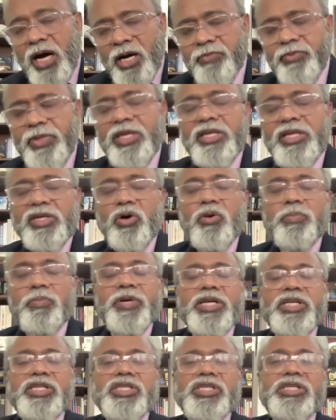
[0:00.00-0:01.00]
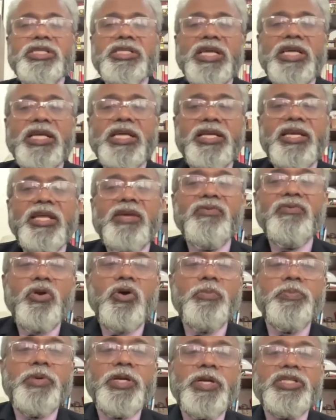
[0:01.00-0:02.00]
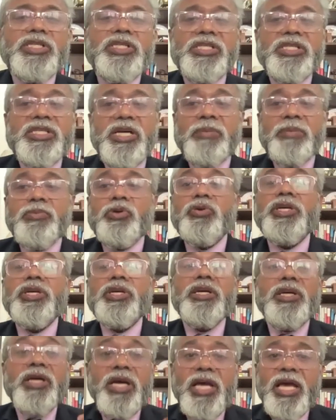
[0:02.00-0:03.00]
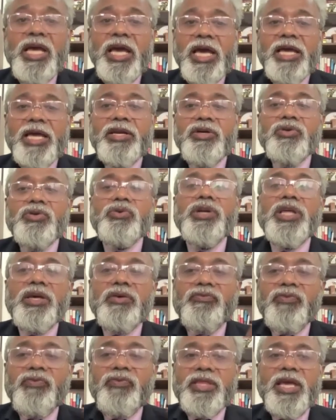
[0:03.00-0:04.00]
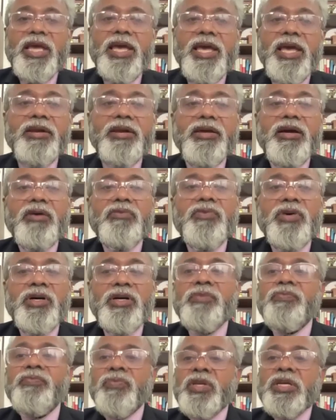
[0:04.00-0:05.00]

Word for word: army operations and the naval operations come together and in today with air cover